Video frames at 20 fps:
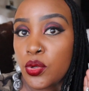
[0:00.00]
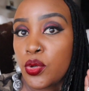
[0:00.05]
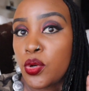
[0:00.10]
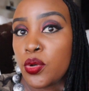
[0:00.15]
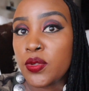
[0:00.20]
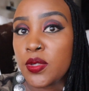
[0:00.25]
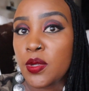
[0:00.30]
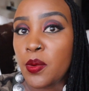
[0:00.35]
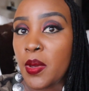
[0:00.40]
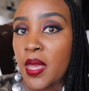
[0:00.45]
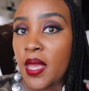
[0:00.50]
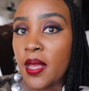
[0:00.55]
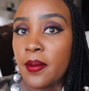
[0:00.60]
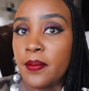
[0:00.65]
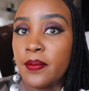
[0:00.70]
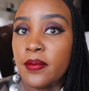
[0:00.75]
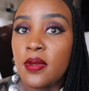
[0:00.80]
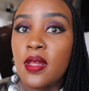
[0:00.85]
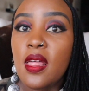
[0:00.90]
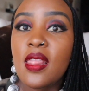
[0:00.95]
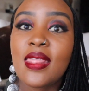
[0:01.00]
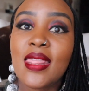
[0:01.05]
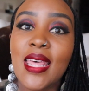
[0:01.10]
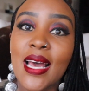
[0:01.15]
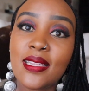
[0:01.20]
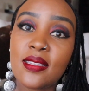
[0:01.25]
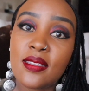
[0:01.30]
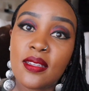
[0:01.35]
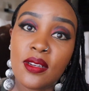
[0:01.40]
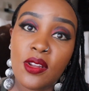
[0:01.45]
goes away.
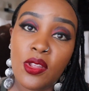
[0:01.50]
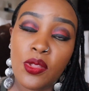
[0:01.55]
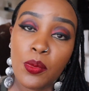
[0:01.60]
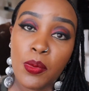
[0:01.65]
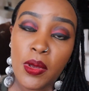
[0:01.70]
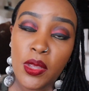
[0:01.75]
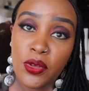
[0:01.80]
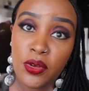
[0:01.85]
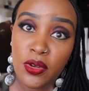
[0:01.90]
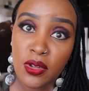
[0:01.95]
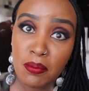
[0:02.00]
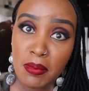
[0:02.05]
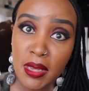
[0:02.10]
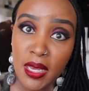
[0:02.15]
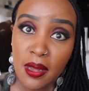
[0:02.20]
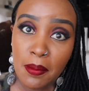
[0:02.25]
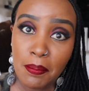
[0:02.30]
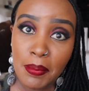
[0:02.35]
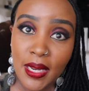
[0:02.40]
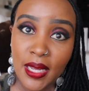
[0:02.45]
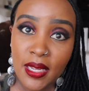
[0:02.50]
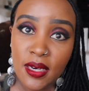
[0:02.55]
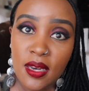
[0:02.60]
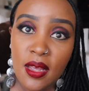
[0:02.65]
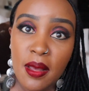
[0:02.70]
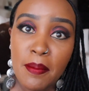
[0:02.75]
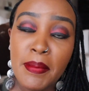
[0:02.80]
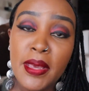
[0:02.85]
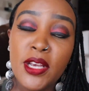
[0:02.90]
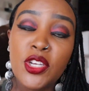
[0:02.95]
That's another way you could make a
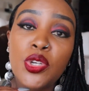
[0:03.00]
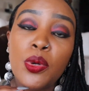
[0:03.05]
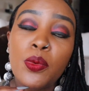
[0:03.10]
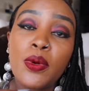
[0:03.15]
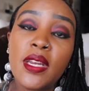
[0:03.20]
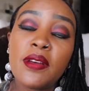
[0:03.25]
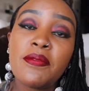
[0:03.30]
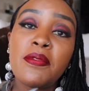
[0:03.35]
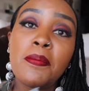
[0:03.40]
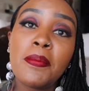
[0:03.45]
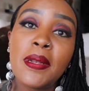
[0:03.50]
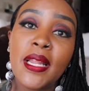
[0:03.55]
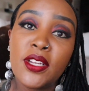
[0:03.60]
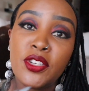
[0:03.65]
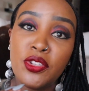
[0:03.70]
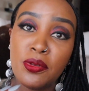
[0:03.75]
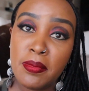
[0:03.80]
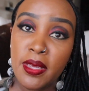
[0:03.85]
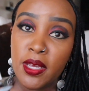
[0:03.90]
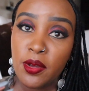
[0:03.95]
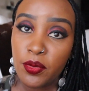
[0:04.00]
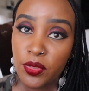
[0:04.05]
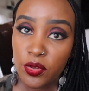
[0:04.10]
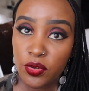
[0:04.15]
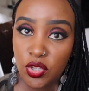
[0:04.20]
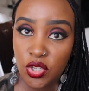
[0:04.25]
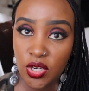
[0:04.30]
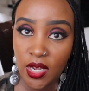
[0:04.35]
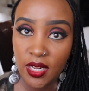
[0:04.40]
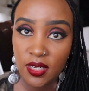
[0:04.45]
plan. Make sure whatever plan you make with
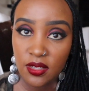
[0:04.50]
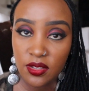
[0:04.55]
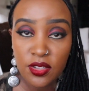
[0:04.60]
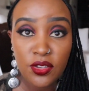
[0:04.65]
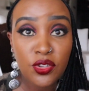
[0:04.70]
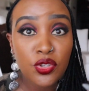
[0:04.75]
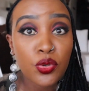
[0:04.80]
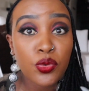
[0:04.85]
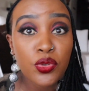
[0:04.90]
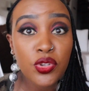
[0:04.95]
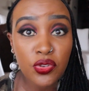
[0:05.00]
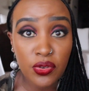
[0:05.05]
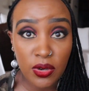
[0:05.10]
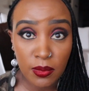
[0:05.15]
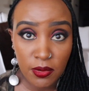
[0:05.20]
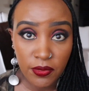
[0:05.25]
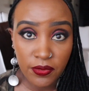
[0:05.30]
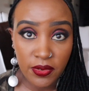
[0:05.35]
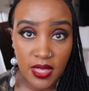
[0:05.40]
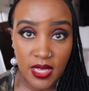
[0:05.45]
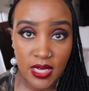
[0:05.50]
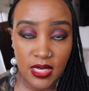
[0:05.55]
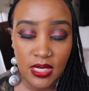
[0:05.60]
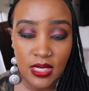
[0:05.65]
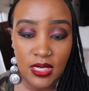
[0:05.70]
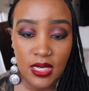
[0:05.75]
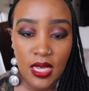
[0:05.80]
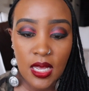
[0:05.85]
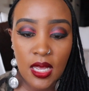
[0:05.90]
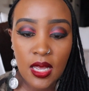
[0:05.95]
your child, there's no script for
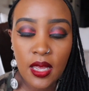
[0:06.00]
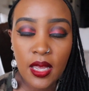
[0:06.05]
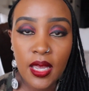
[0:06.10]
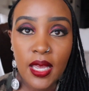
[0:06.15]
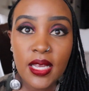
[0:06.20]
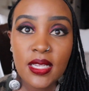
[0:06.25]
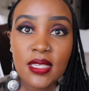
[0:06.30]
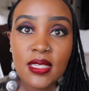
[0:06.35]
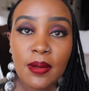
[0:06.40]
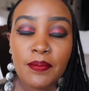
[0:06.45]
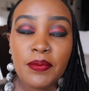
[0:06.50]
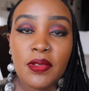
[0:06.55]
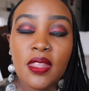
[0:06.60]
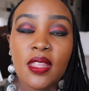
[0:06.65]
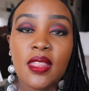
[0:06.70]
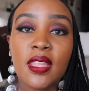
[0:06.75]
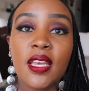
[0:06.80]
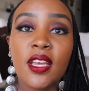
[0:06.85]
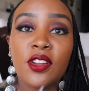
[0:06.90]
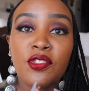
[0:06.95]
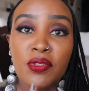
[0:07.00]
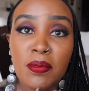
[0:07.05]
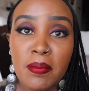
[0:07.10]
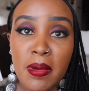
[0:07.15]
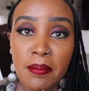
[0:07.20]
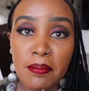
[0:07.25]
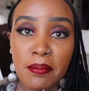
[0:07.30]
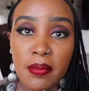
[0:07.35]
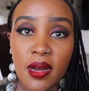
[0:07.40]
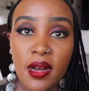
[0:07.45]
this, is something that they can
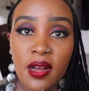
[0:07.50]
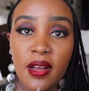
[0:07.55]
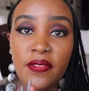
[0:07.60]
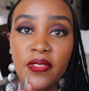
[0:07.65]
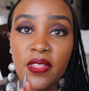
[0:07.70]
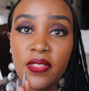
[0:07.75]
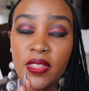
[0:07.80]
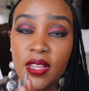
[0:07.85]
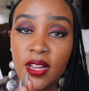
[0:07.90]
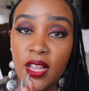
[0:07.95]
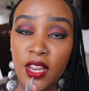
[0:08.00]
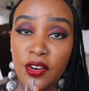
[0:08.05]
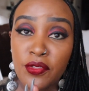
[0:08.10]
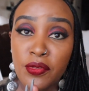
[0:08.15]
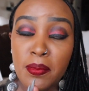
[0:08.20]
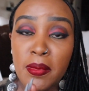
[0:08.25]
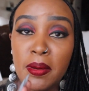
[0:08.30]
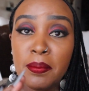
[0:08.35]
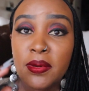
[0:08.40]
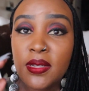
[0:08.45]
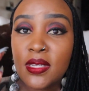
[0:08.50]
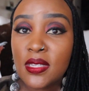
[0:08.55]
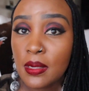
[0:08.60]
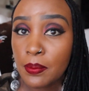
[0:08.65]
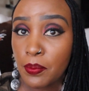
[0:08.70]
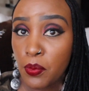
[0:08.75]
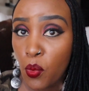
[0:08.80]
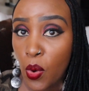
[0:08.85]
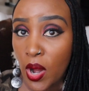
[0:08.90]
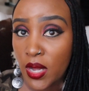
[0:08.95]
remember, and that they can remember
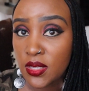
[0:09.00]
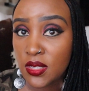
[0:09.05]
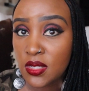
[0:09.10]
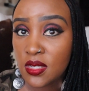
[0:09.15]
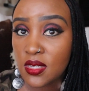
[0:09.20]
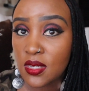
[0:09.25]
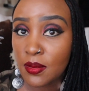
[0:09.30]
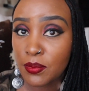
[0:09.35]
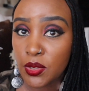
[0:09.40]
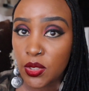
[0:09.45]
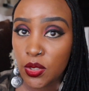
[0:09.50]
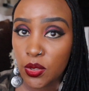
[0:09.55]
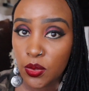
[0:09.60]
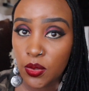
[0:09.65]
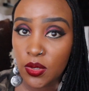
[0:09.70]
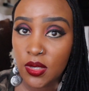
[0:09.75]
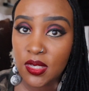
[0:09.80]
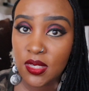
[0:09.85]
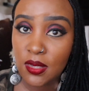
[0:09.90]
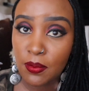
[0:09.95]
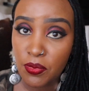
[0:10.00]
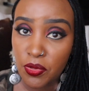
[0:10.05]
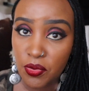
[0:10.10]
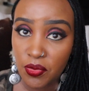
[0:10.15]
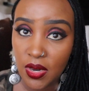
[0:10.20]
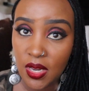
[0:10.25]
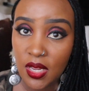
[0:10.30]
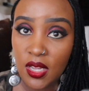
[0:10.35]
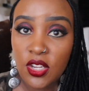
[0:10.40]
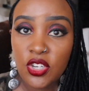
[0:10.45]
step 1, step 2, step
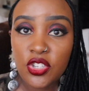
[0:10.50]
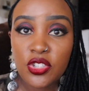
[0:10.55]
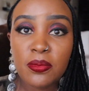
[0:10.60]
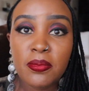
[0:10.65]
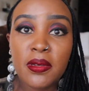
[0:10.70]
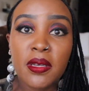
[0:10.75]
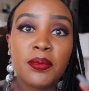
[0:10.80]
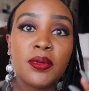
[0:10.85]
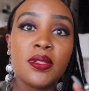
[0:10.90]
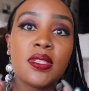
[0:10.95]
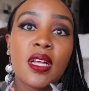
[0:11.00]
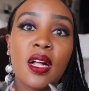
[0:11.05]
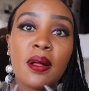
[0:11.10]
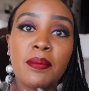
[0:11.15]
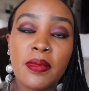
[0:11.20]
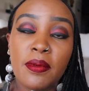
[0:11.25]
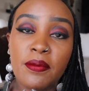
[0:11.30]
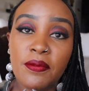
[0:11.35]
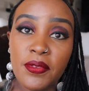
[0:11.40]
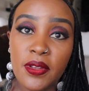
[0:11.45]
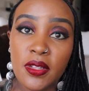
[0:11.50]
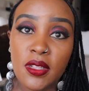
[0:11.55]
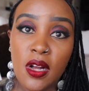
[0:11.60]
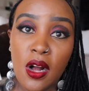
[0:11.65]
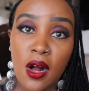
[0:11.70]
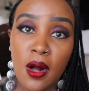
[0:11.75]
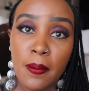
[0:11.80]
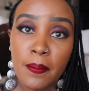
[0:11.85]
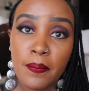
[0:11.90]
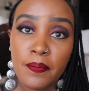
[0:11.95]
3 to be able to help them feel
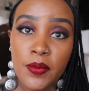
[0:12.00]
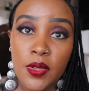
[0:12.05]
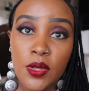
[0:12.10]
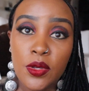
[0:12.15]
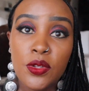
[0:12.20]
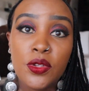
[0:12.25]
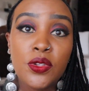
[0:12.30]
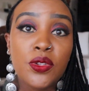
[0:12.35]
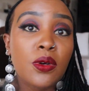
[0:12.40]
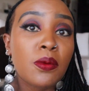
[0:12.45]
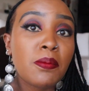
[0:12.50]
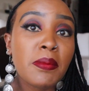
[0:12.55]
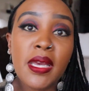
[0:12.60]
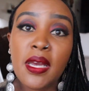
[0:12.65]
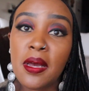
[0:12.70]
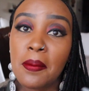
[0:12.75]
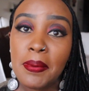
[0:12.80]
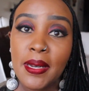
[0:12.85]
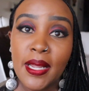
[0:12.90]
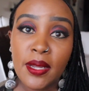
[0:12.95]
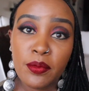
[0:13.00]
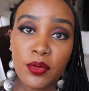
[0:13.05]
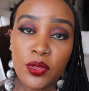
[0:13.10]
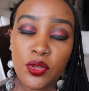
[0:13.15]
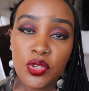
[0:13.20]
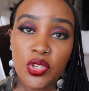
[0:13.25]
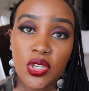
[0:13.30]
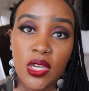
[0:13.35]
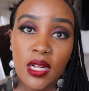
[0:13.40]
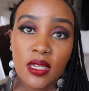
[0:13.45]
calm. So make a plan with
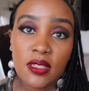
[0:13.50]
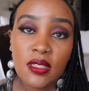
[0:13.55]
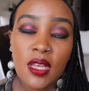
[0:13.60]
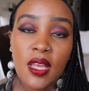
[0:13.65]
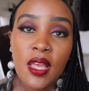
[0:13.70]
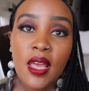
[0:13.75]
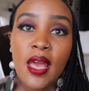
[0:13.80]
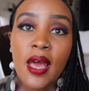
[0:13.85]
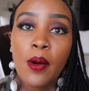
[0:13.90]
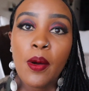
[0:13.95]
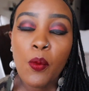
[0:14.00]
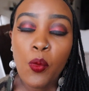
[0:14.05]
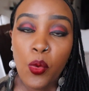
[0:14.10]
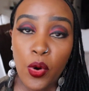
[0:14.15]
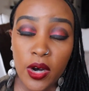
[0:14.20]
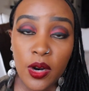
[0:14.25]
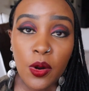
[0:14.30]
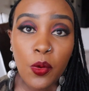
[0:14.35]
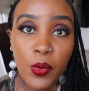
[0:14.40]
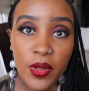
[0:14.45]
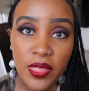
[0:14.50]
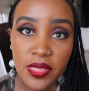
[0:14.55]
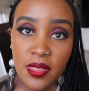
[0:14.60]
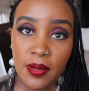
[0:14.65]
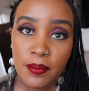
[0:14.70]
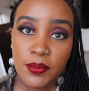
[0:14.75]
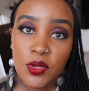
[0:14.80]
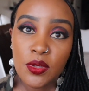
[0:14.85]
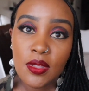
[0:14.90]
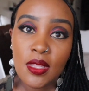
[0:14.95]
your child. Work with
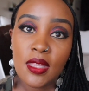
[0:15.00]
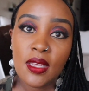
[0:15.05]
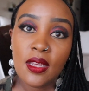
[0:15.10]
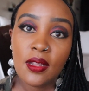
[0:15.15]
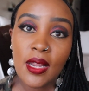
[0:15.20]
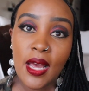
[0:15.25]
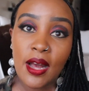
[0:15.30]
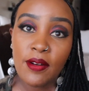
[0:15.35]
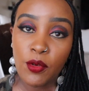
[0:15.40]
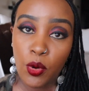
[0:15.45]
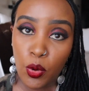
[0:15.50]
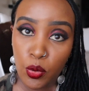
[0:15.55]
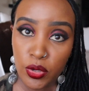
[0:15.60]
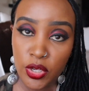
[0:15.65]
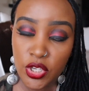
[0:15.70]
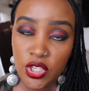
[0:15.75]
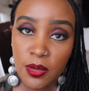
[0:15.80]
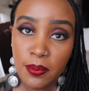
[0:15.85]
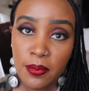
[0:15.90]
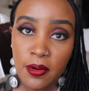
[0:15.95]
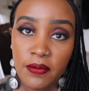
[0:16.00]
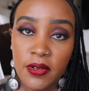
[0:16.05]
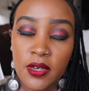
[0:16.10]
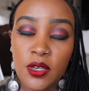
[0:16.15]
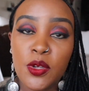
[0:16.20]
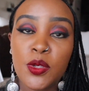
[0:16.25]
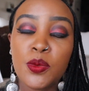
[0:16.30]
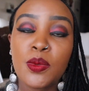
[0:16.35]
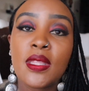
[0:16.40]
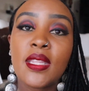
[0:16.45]
them so that they can have ownership of it,
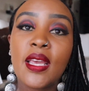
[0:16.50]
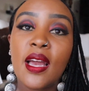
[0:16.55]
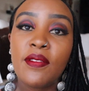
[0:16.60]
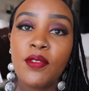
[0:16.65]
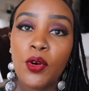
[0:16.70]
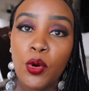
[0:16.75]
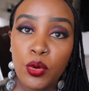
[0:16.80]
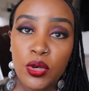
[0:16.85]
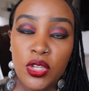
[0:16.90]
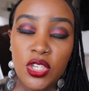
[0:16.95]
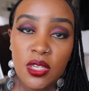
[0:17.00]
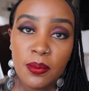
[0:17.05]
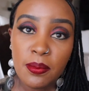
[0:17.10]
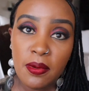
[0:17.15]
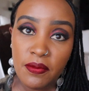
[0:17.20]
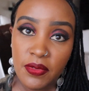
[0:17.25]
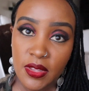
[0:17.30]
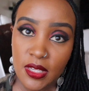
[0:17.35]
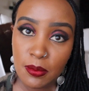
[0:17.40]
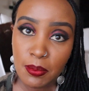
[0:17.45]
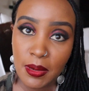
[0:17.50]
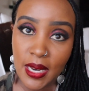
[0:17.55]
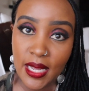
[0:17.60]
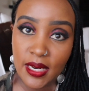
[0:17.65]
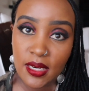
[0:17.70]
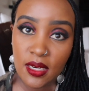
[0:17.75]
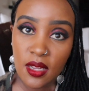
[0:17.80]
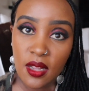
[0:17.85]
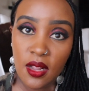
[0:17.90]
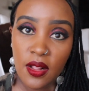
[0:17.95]
because when they have ownership of this
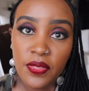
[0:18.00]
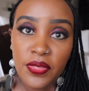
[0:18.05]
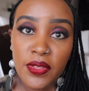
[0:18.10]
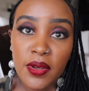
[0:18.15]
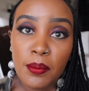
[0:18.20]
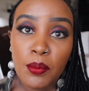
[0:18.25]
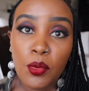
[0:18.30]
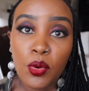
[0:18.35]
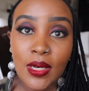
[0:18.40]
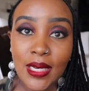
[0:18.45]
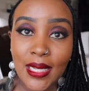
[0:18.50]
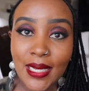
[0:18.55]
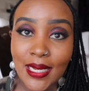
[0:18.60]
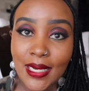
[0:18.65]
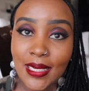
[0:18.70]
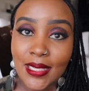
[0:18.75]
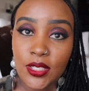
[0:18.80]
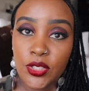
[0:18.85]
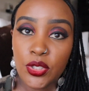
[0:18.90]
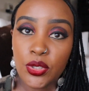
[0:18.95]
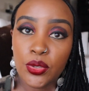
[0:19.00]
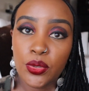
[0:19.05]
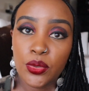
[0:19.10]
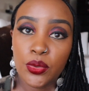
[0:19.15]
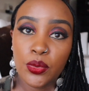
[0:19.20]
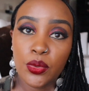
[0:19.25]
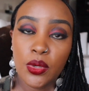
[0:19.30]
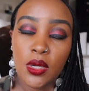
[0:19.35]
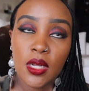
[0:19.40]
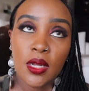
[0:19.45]
plan, they're more likely
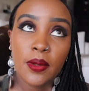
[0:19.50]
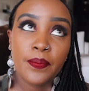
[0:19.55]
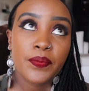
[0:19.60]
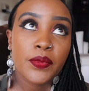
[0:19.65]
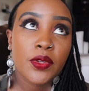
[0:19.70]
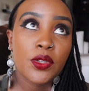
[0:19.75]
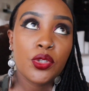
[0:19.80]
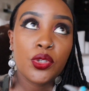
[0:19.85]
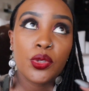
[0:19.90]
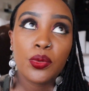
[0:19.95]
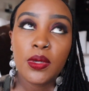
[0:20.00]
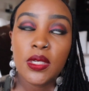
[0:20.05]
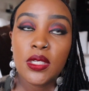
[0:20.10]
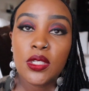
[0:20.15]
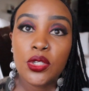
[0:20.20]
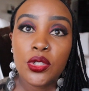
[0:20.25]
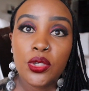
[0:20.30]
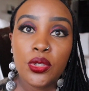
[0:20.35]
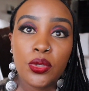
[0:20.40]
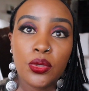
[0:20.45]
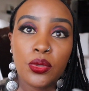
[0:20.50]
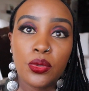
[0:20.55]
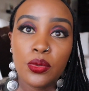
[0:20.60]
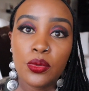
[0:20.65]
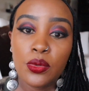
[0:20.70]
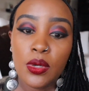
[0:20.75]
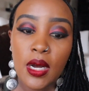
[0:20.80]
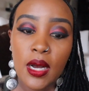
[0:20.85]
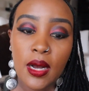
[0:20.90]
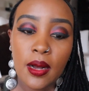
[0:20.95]
to do it
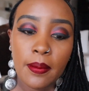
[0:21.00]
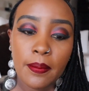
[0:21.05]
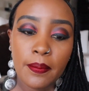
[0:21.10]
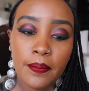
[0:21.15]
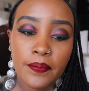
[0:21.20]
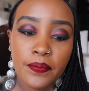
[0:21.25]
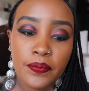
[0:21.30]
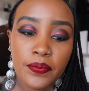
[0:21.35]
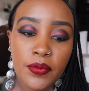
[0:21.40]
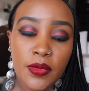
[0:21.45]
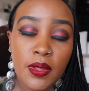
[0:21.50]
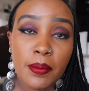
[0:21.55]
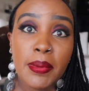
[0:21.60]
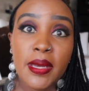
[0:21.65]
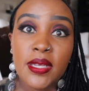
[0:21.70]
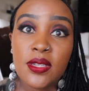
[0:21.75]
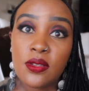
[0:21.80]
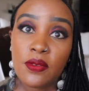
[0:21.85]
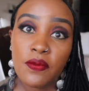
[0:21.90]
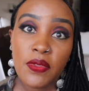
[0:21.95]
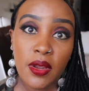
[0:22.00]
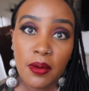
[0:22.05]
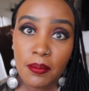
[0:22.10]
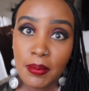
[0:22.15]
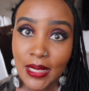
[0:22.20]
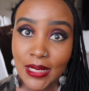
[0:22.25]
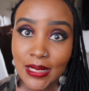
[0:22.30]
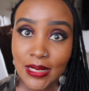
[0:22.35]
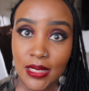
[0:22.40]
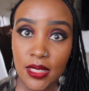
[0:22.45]
to the best of their
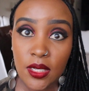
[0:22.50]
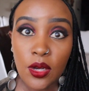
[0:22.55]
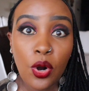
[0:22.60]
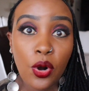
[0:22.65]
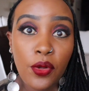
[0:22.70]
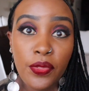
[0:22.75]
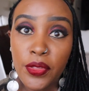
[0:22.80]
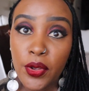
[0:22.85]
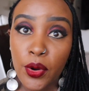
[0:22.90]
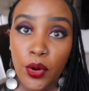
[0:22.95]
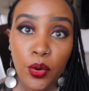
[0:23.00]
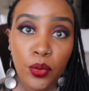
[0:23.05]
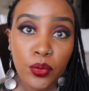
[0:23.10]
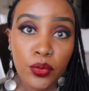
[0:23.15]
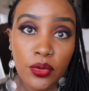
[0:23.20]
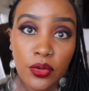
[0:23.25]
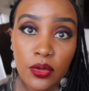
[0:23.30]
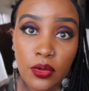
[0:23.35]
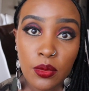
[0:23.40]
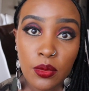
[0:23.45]
ability on their own.